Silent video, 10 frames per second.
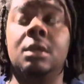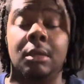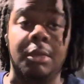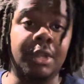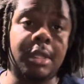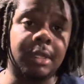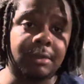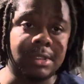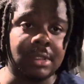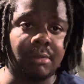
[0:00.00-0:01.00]
But then there
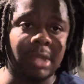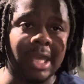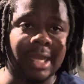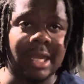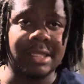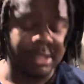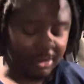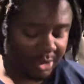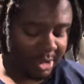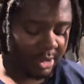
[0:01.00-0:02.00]
was still black ice
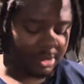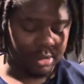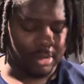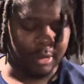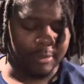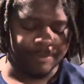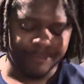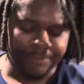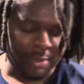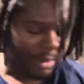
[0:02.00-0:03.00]
out there, so
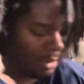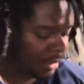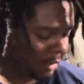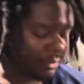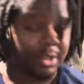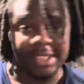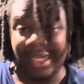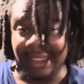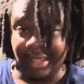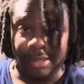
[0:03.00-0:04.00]
of course
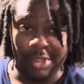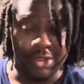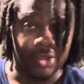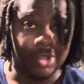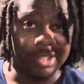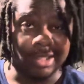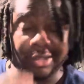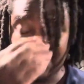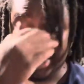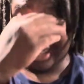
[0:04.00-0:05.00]
I did the majority of the
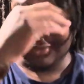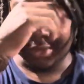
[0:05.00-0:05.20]
driving